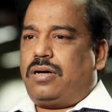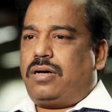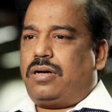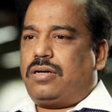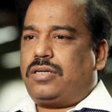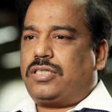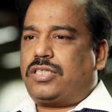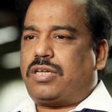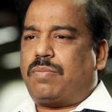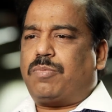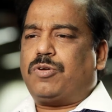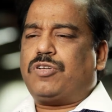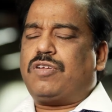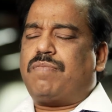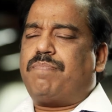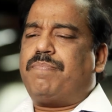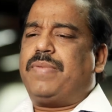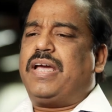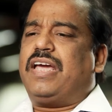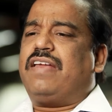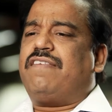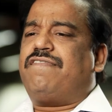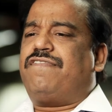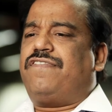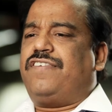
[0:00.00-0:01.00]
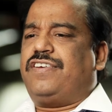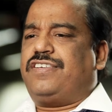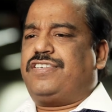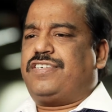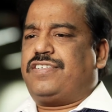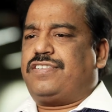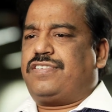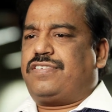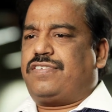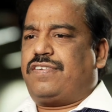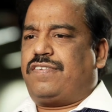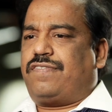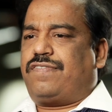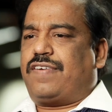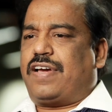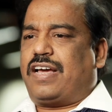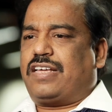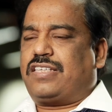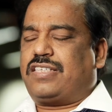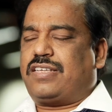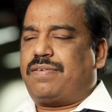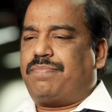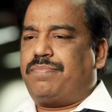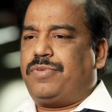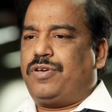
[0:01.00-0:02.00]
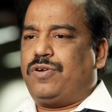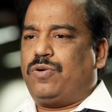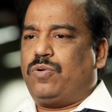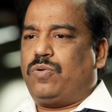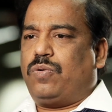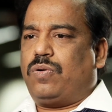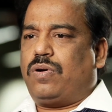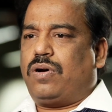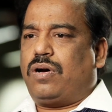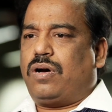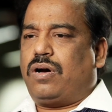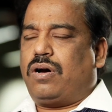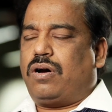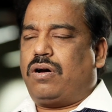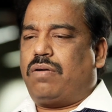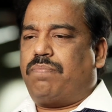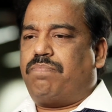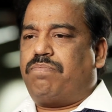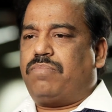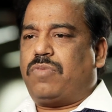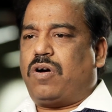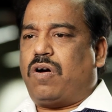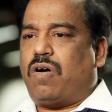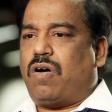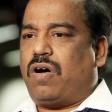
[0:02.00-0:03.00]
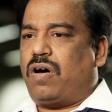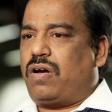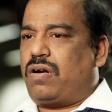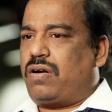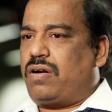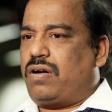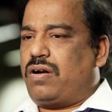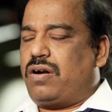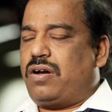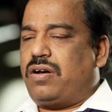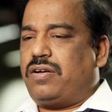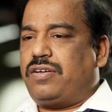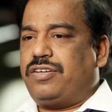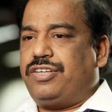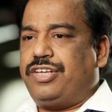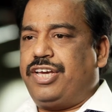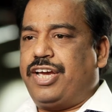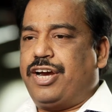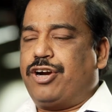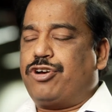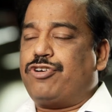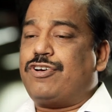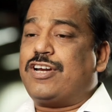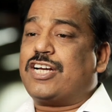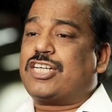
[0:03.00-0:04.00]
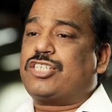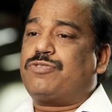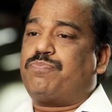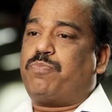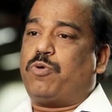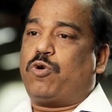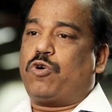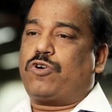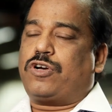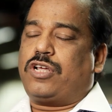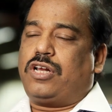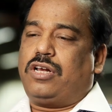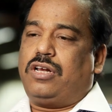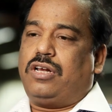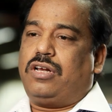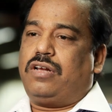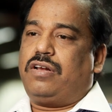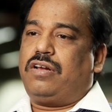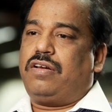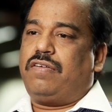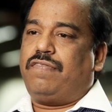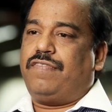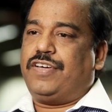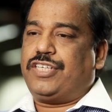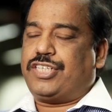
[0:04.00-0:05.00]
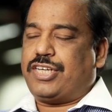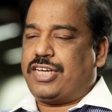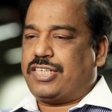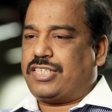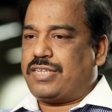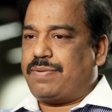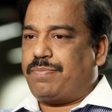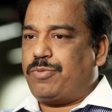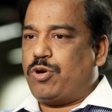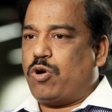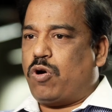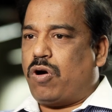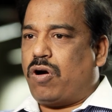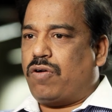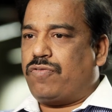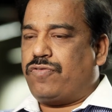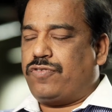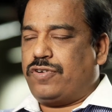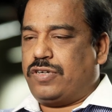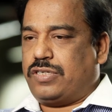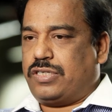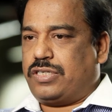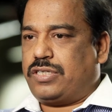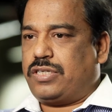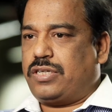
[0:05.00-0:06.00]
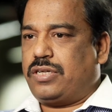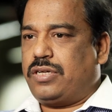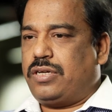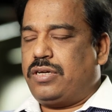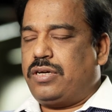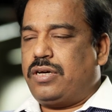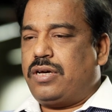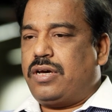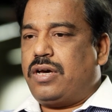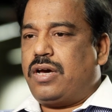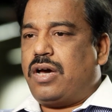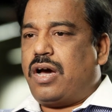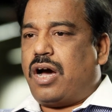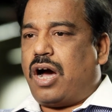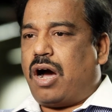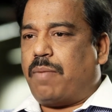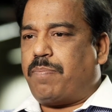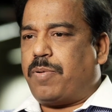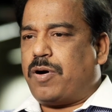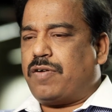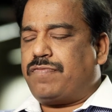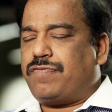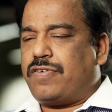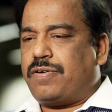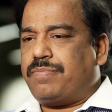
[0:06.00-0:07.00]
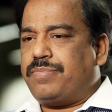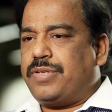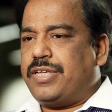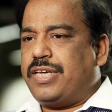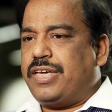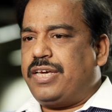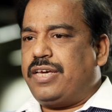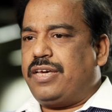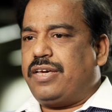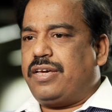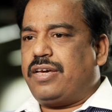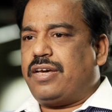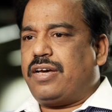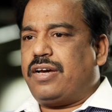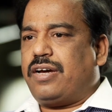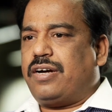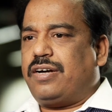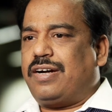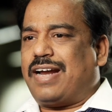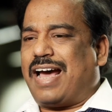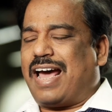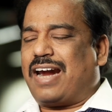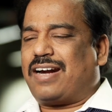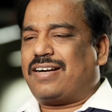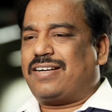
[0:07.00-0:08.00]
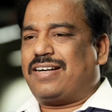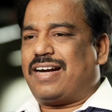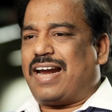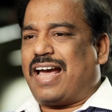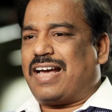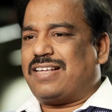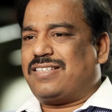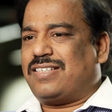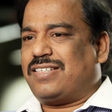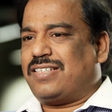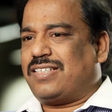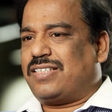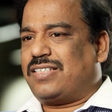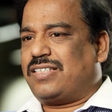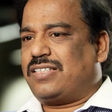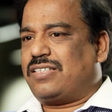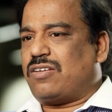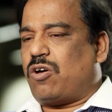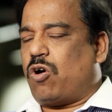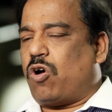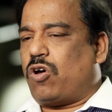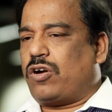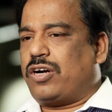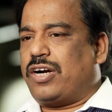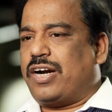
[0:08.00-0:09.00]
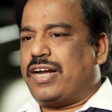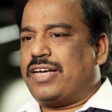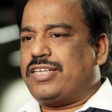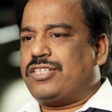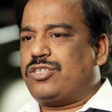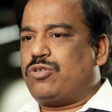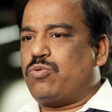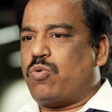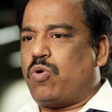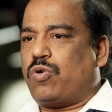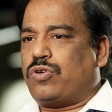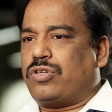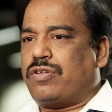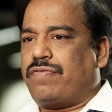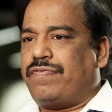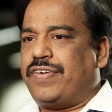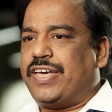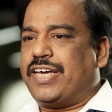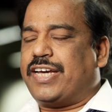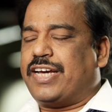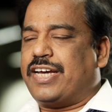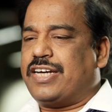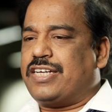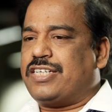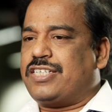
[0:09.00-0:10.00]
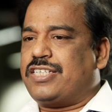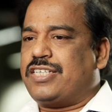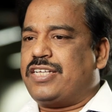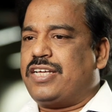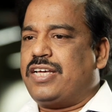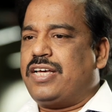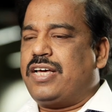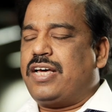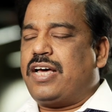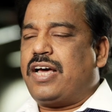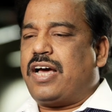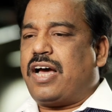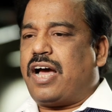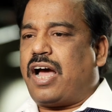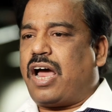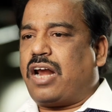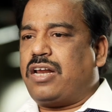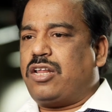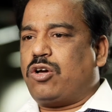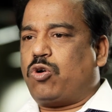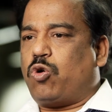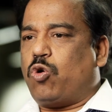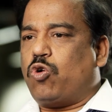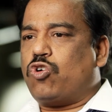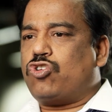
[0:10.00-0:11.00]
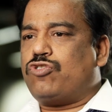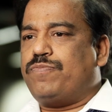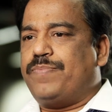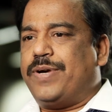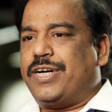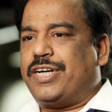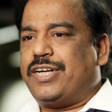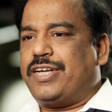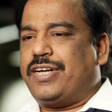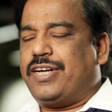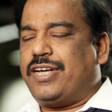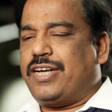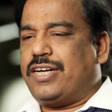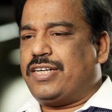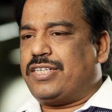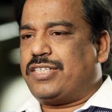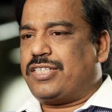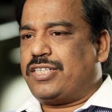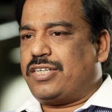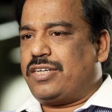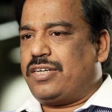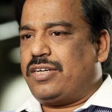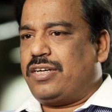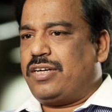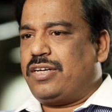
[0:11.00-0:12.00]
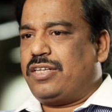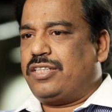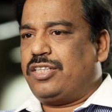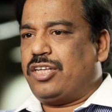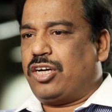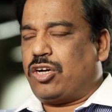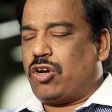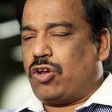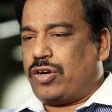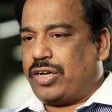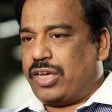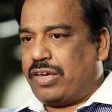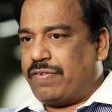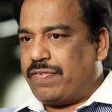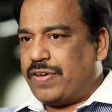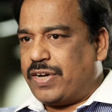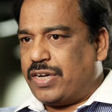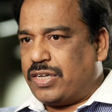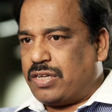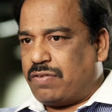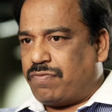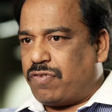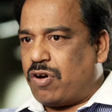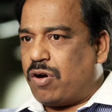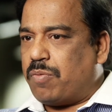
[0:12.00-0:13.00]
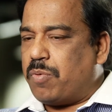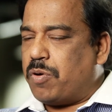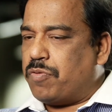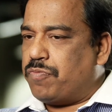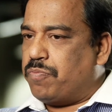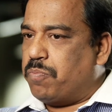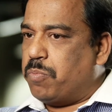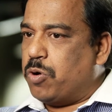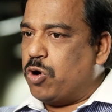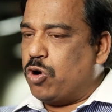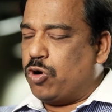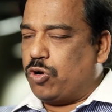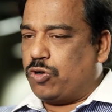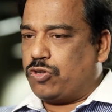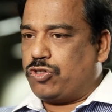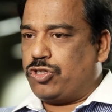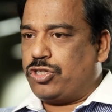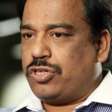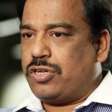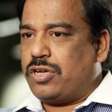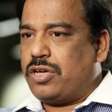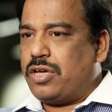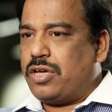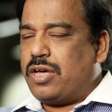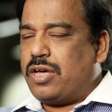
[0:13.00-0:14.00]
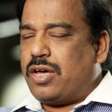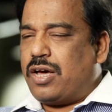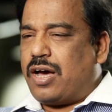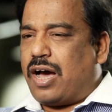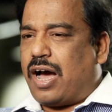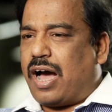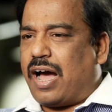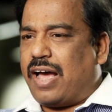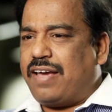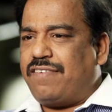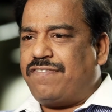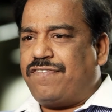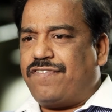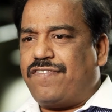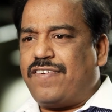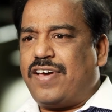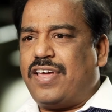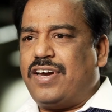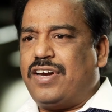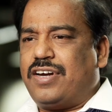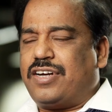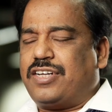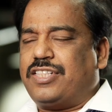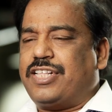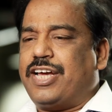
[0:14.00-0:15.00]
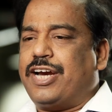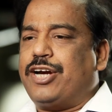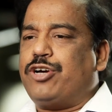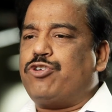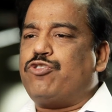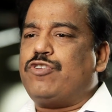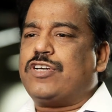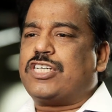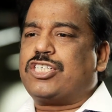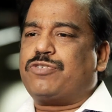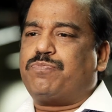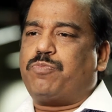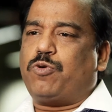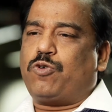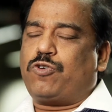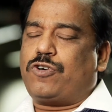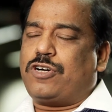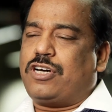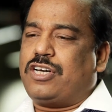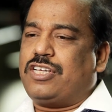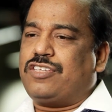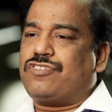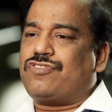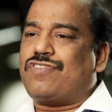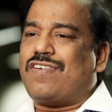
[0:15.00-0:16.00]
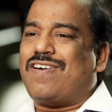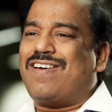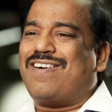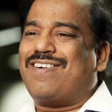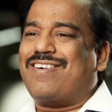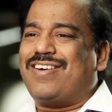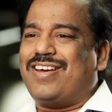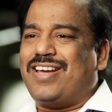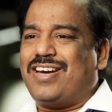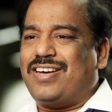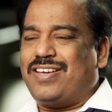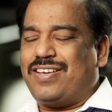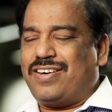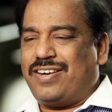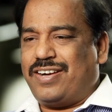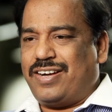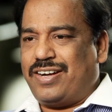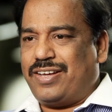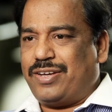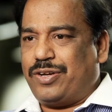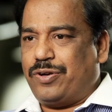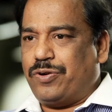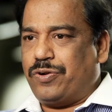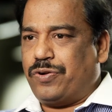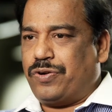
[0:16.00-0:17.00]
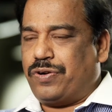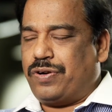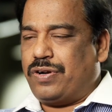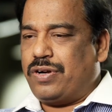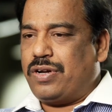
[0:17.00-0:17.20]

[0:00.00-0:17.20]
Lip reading: Some of the main features of SMU or the EduNext portal which SMU offers, apart from the direct classes organized over the weekends and the course materials that are given in the form of books, I felt the EduNext portal is really, really good.